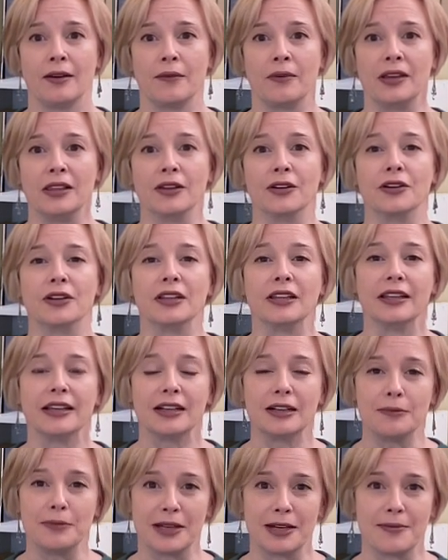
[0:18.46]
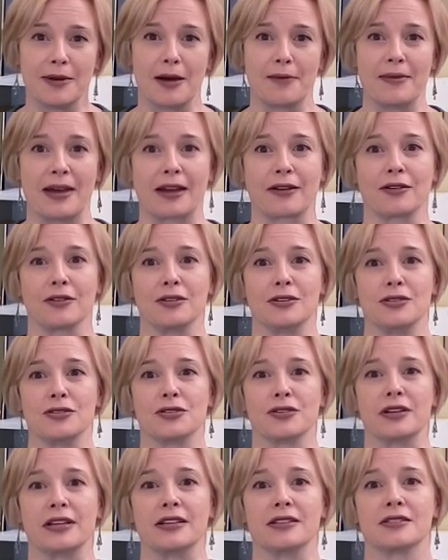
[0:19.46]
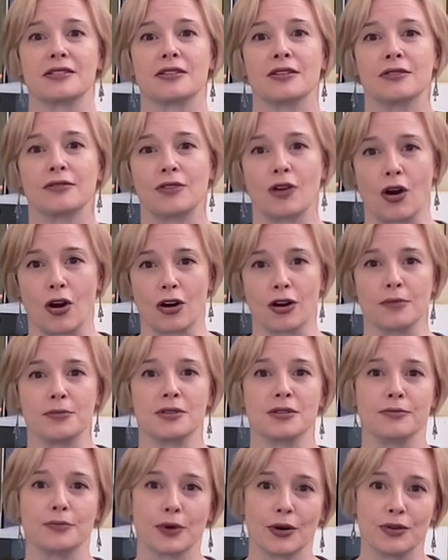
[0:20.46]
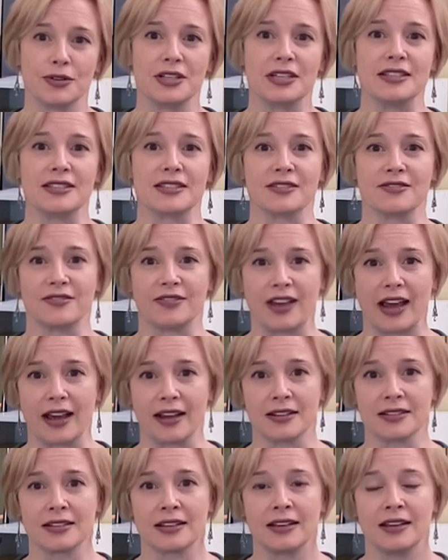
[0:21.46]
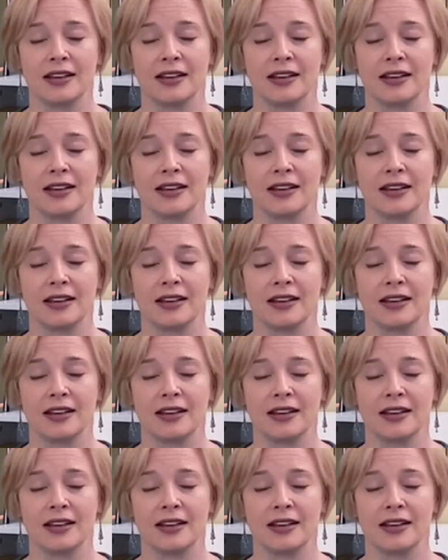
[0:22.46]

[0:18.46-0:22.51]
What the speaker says: We learned a little bit about macronutrients, carbs and proteins and fat,